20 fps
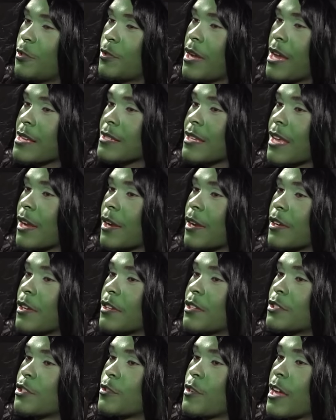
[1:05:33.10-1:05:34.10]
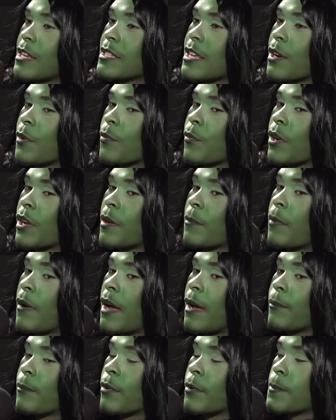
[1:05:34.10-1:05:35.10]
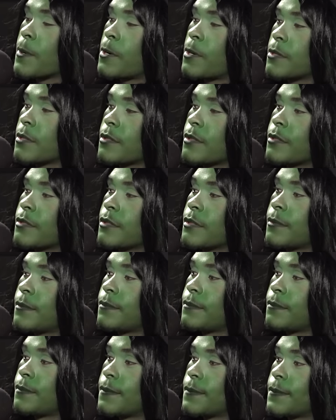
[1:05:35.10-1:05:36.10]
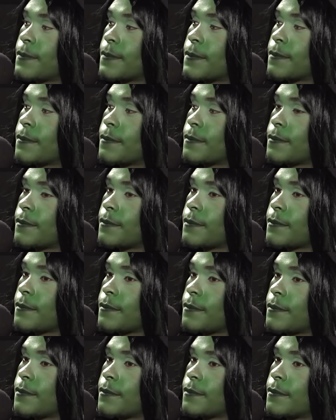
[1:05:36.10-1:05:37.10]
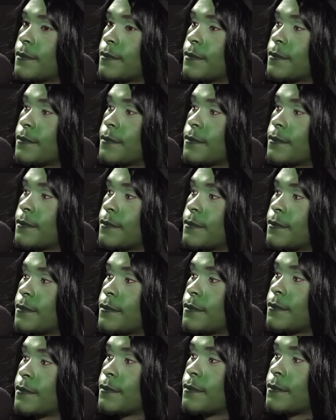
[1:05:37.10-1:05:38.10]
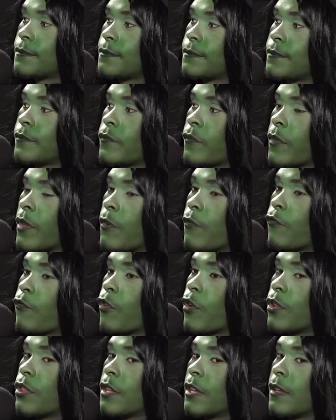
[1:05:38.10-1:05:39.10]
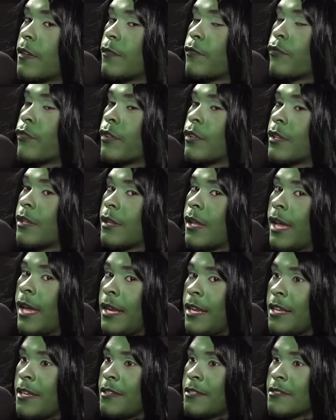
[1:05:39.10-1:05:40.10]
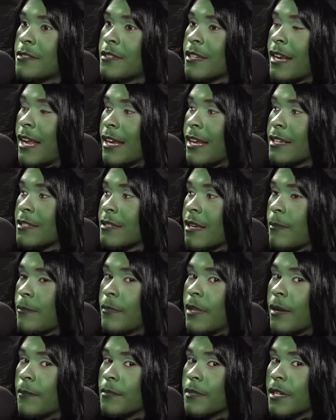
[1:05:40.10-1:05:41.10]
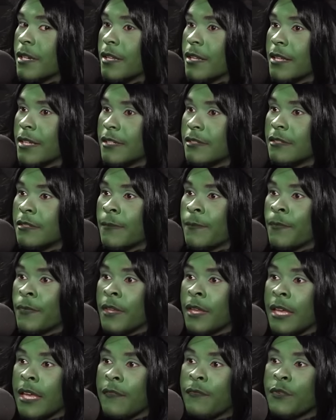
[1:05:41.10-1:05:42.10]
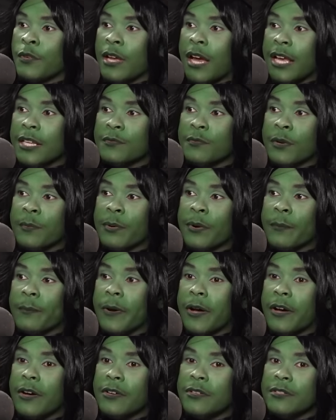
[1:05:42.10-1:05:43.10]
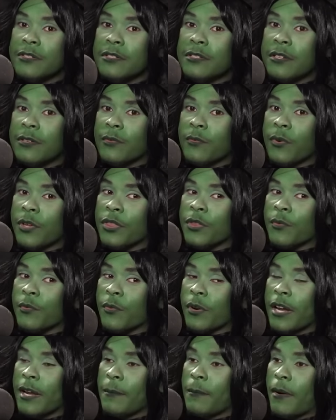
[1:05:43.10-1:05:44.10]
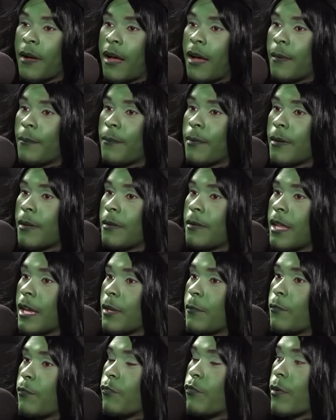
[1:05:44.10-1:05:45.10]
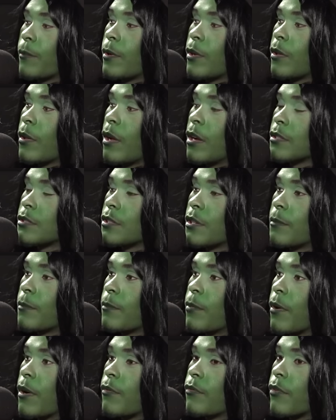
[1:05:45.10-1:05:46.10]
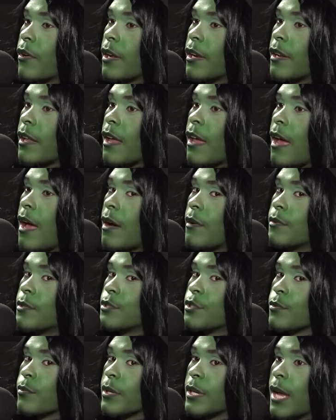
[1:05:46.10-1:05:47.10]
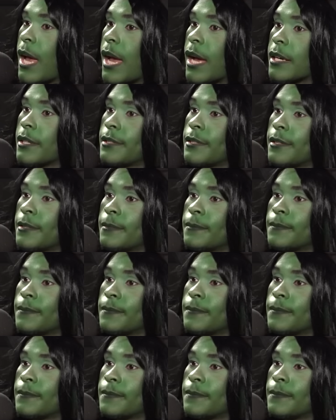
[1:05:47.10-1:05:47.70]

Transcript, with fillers: guys to, like, like do you guys it. like ring pop proposals? I've never seen one, nor do I really want to. For the for the ladies, and I guess I'm lumped into this. If you guys were proposed with a ring pop, like from your long term boyfriend, how would you react?